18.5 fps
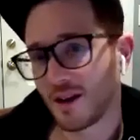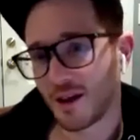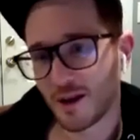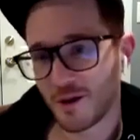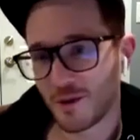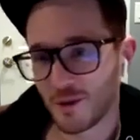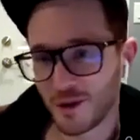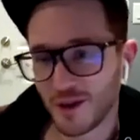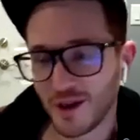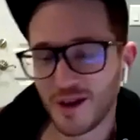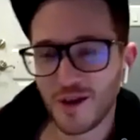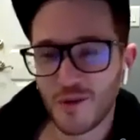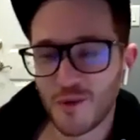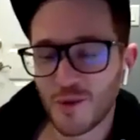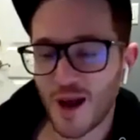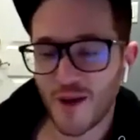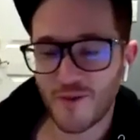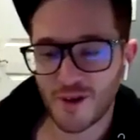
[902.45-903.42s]
Like
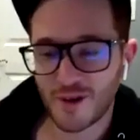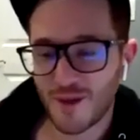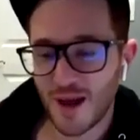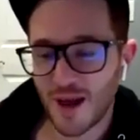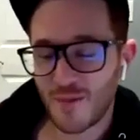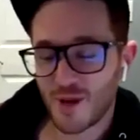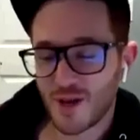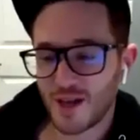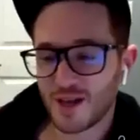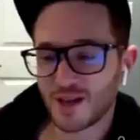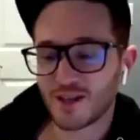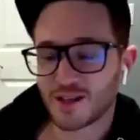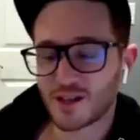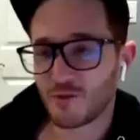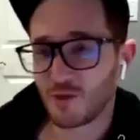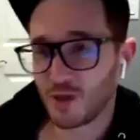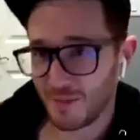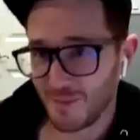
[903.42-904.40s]
whatever it may be, it
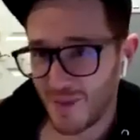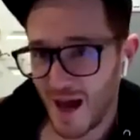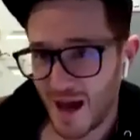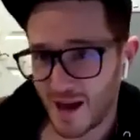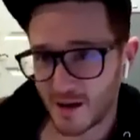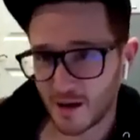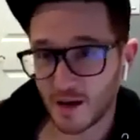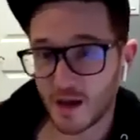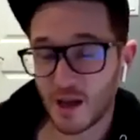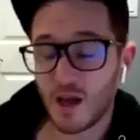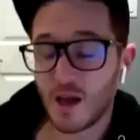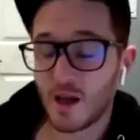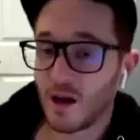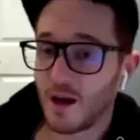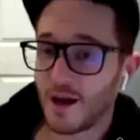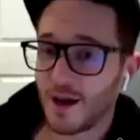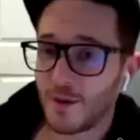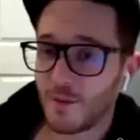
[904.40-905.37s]
doesn't really matter.
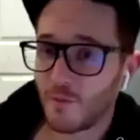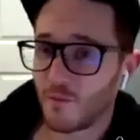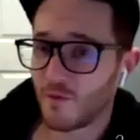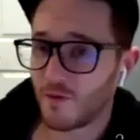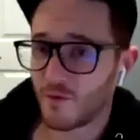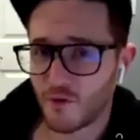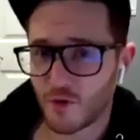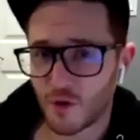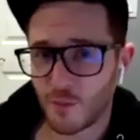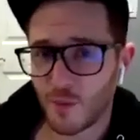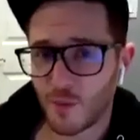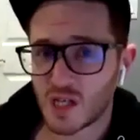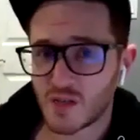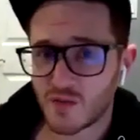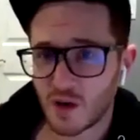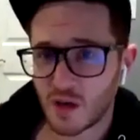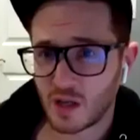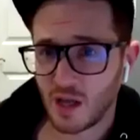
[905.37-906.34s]
For a
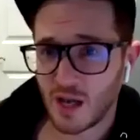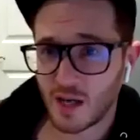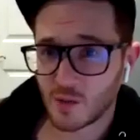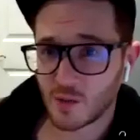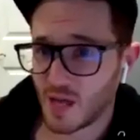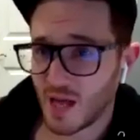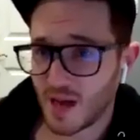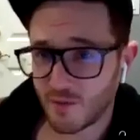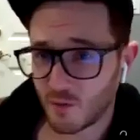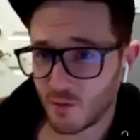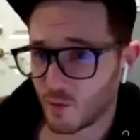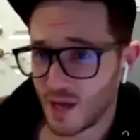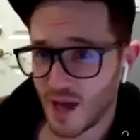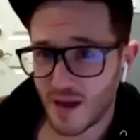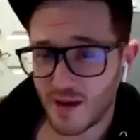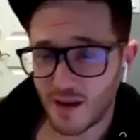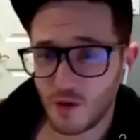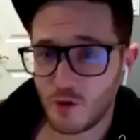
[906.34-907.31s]
bunch of our clients, we
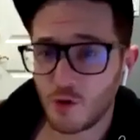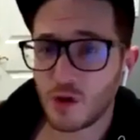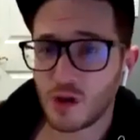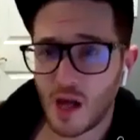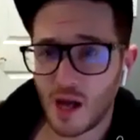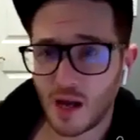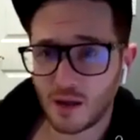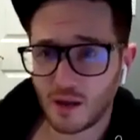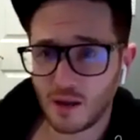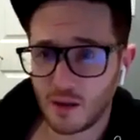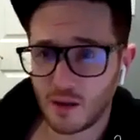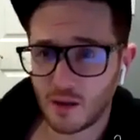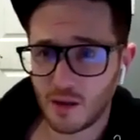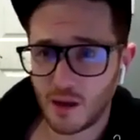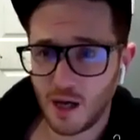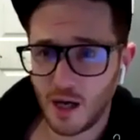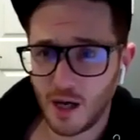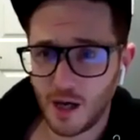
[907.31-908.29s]
had a new client
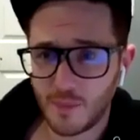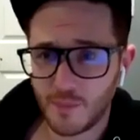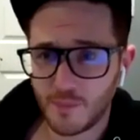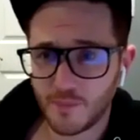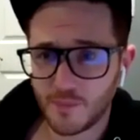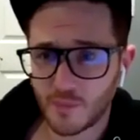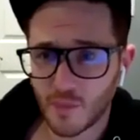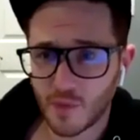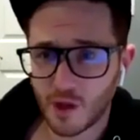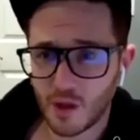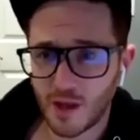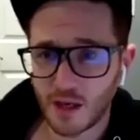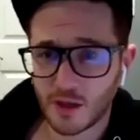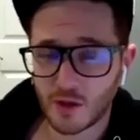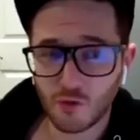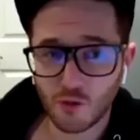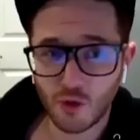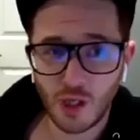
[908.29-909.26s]

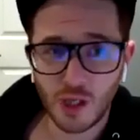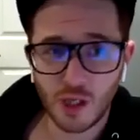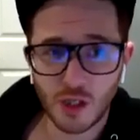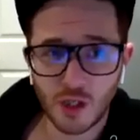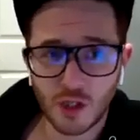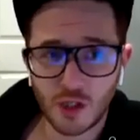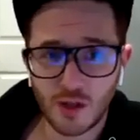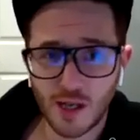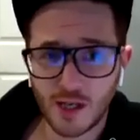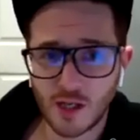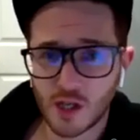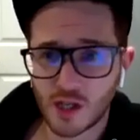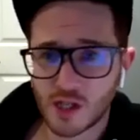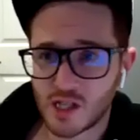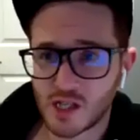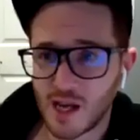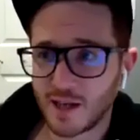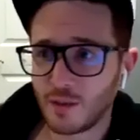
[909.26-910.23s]
that really, they
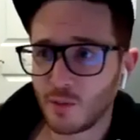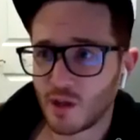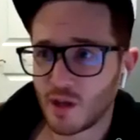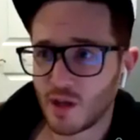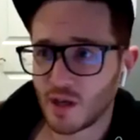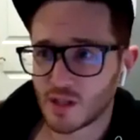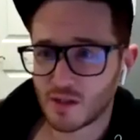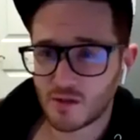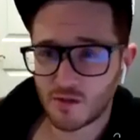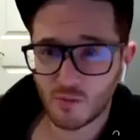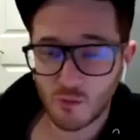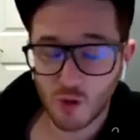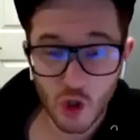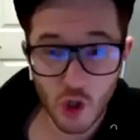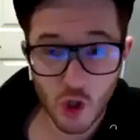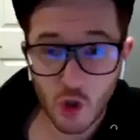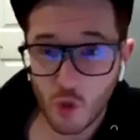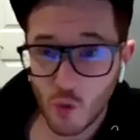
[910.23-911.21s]
just signed with us
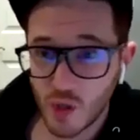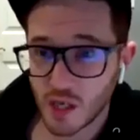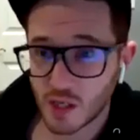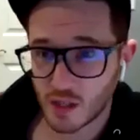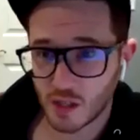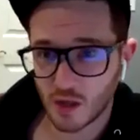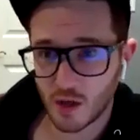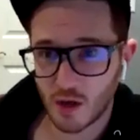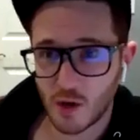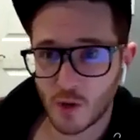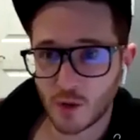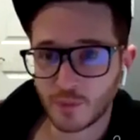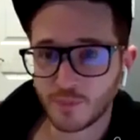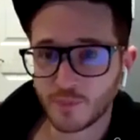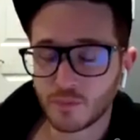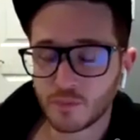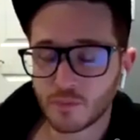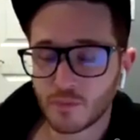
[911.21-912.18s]
2 weeks ago.